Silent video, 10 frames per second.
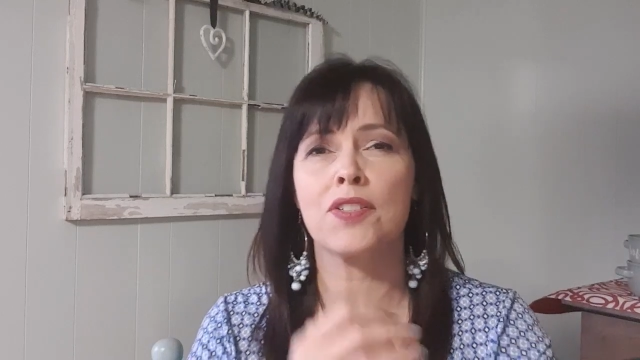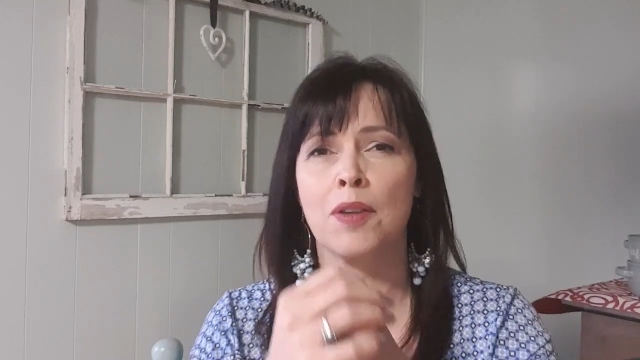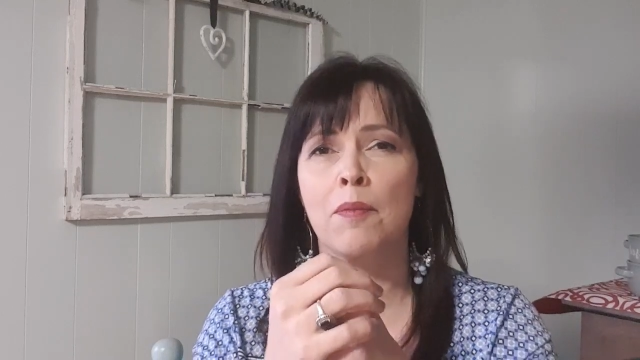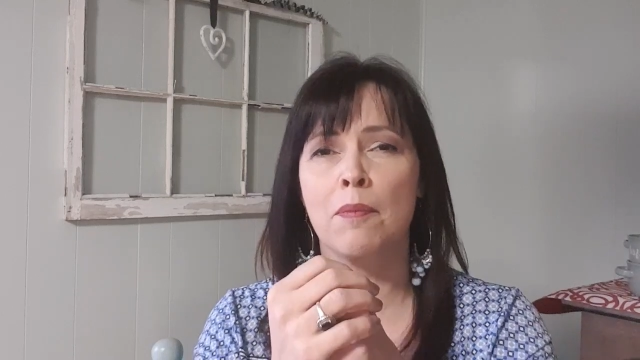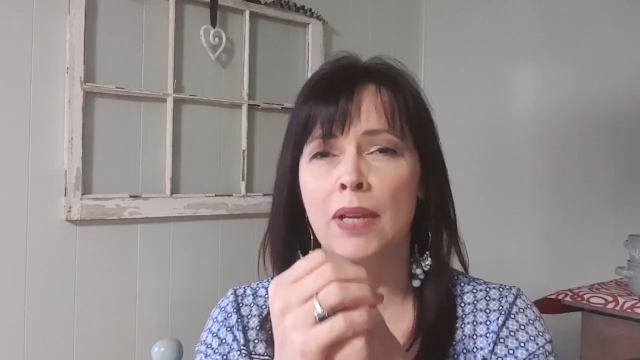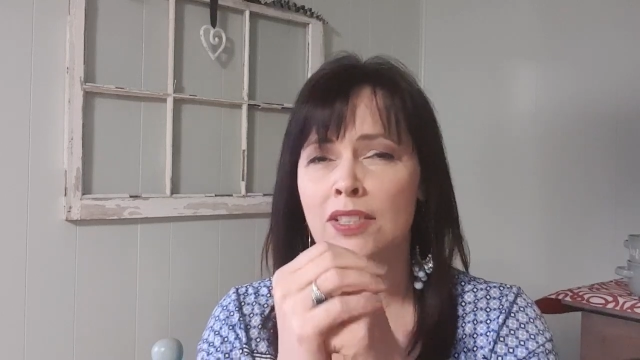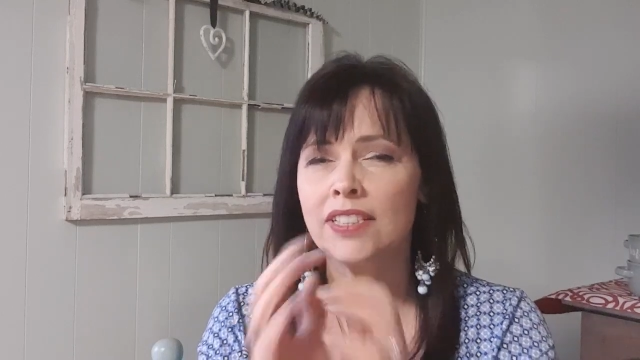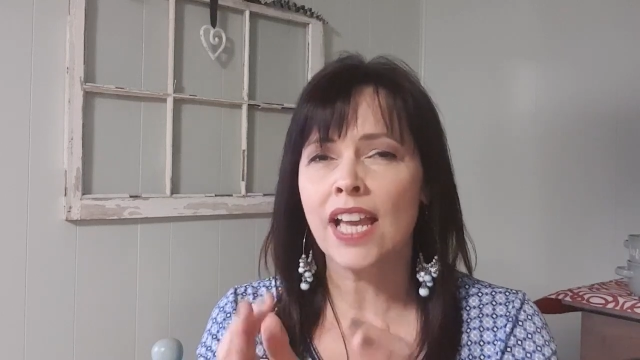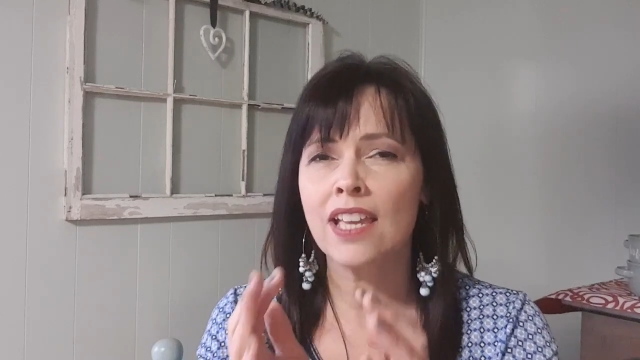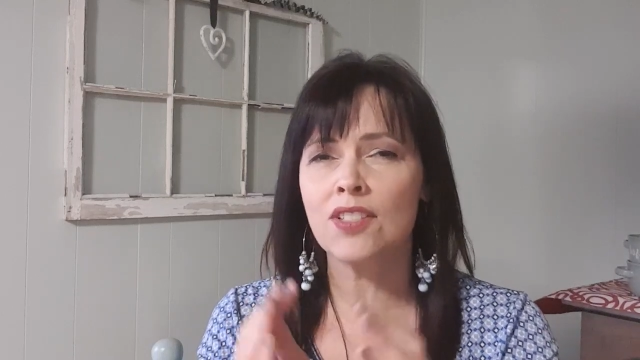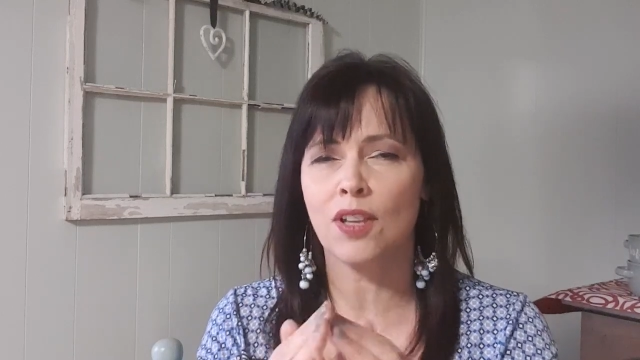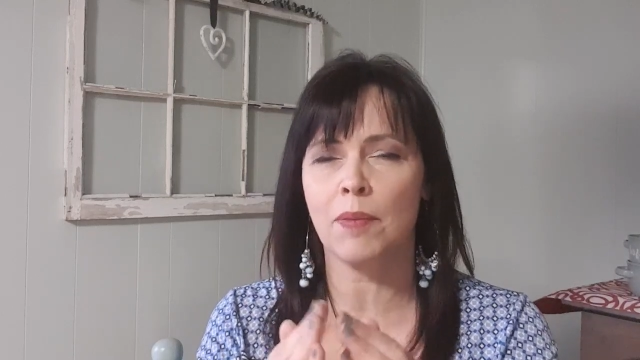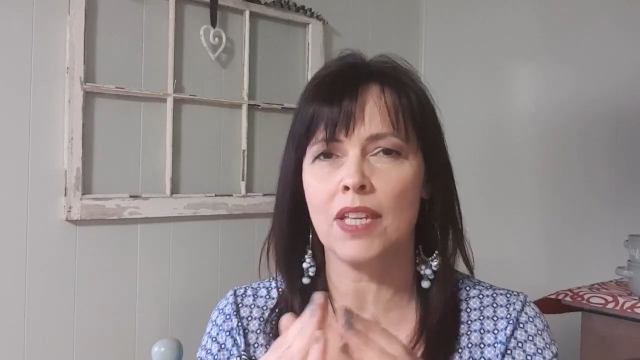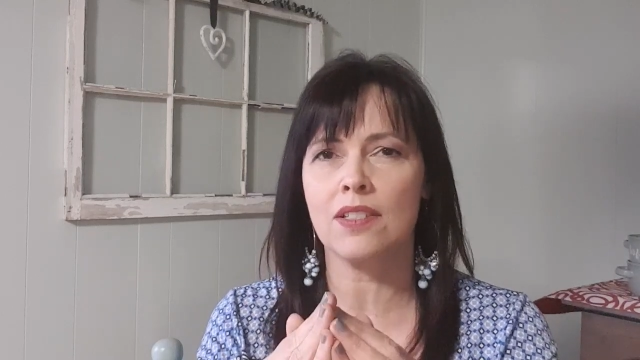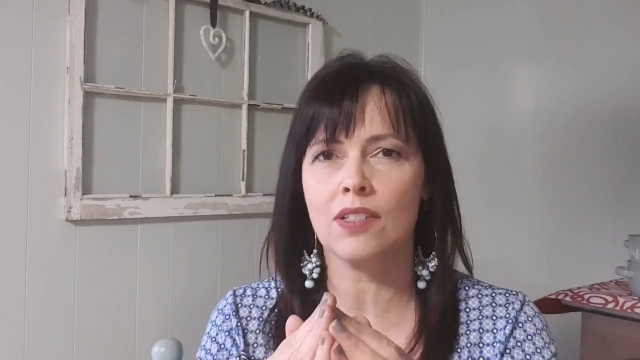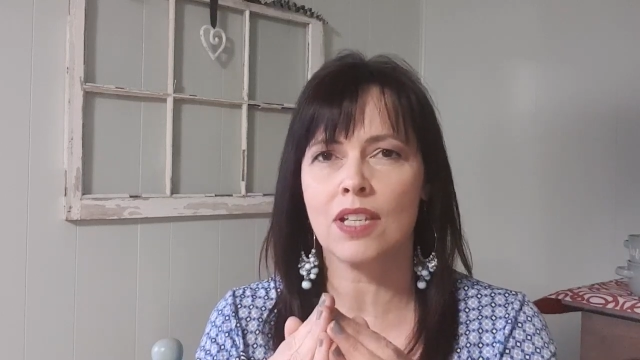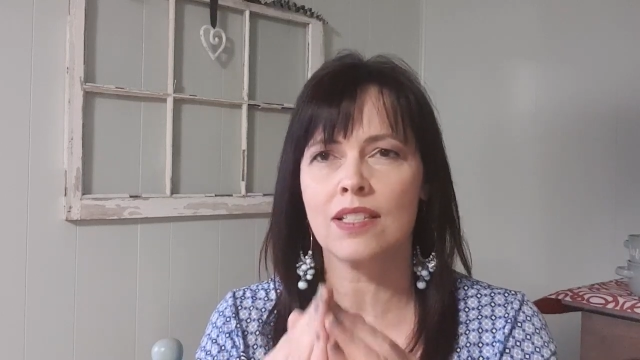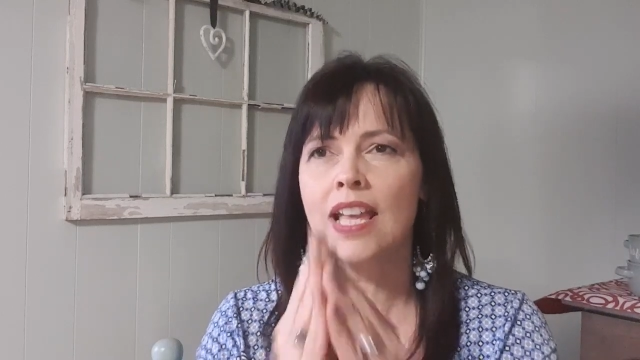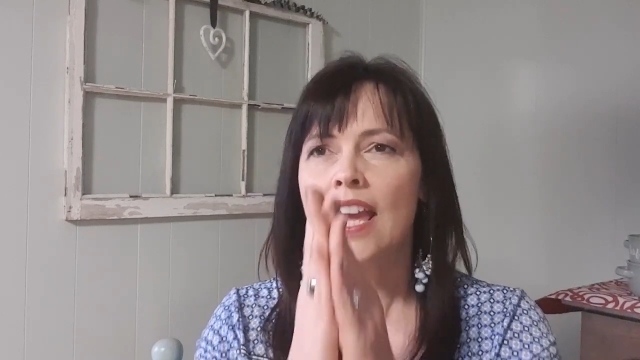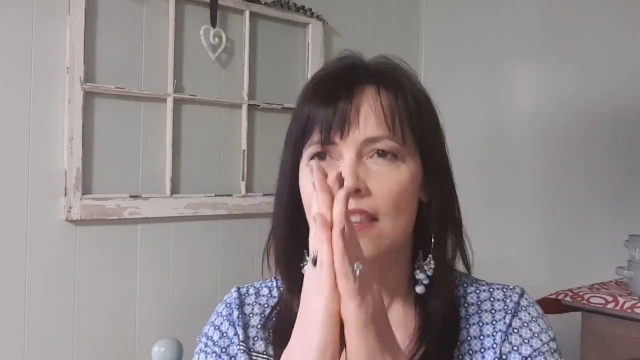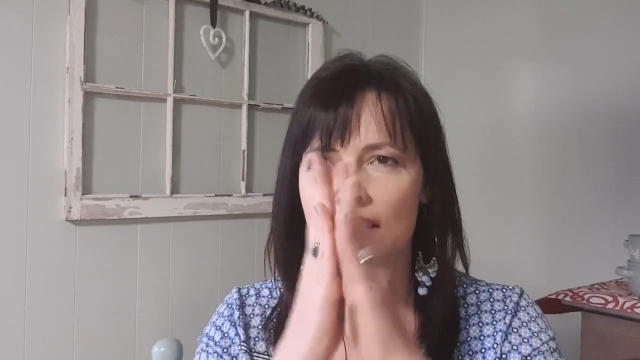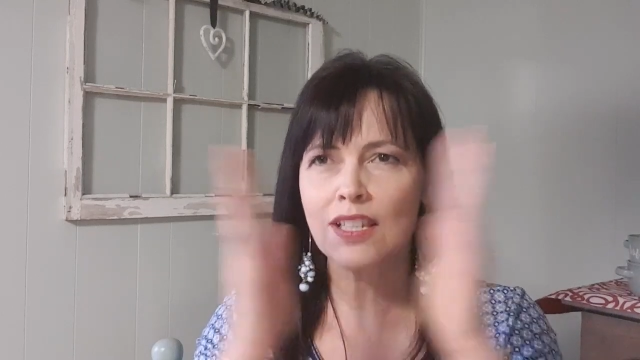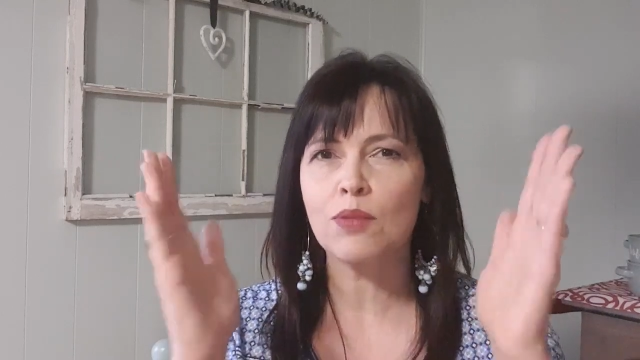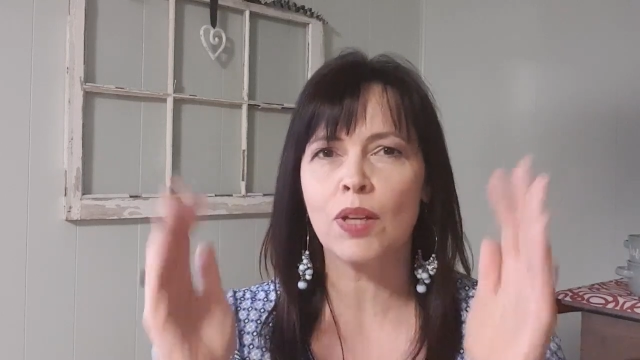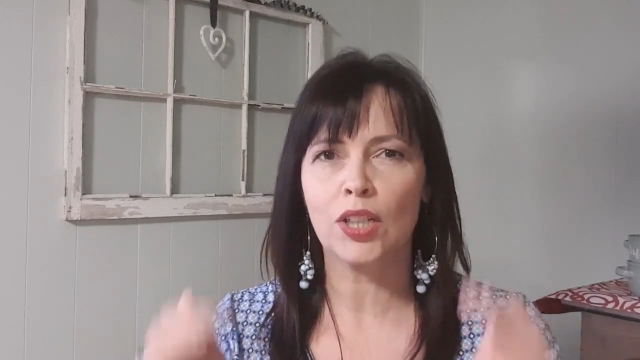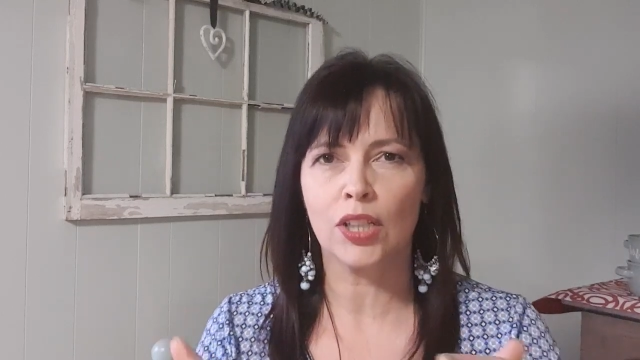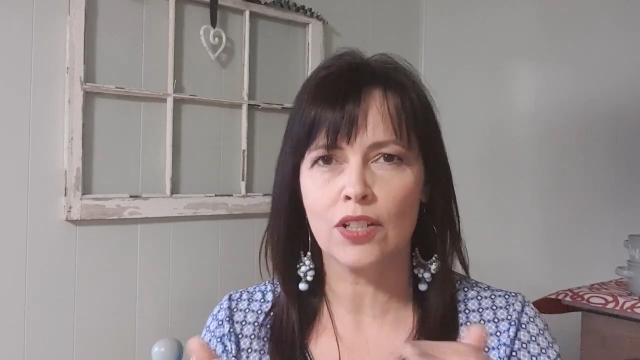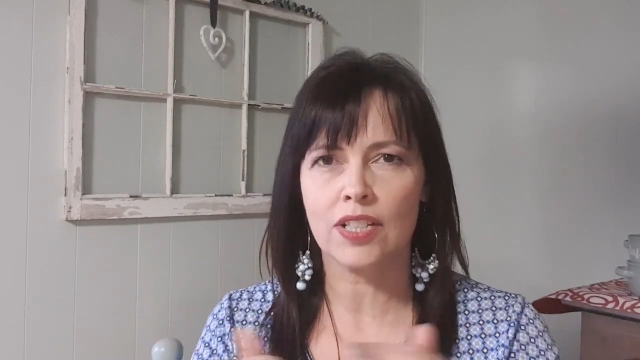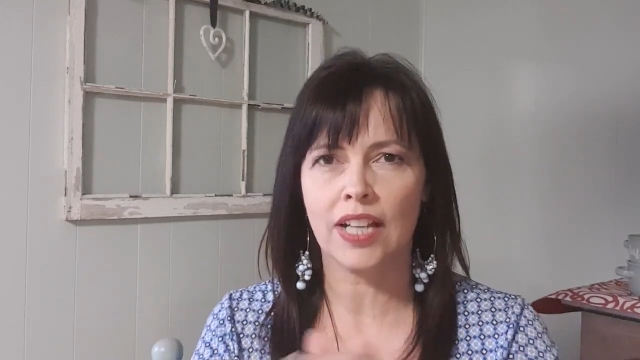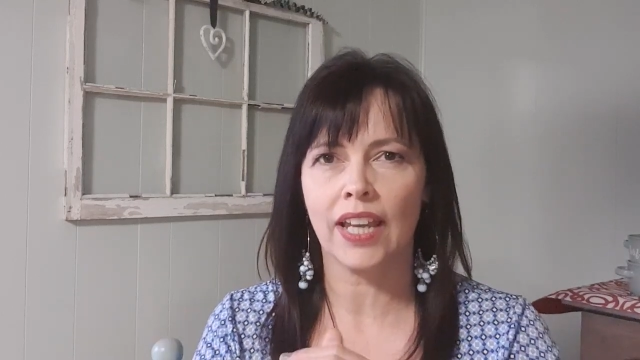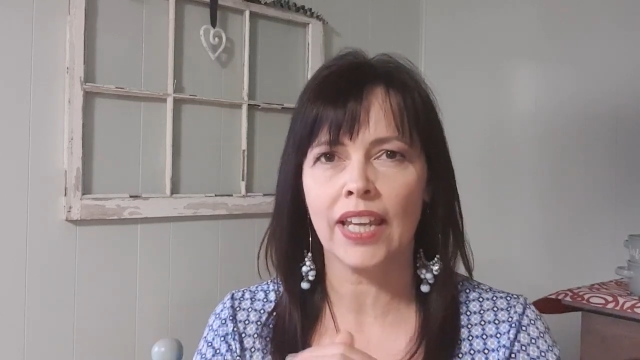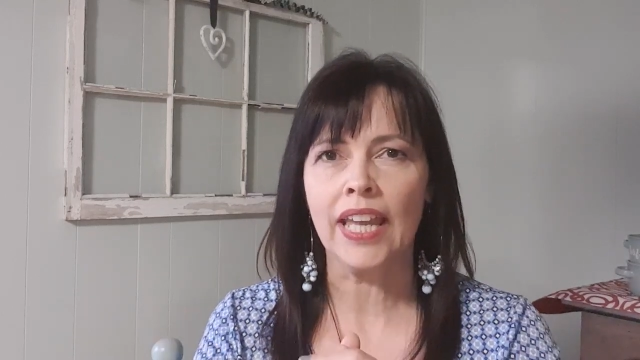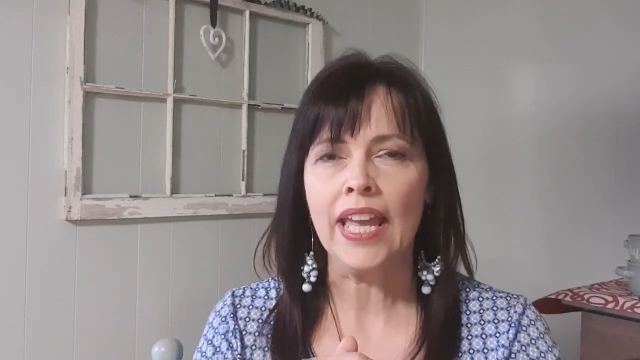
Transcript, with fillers: So, but today's topic is just this is what it looks like.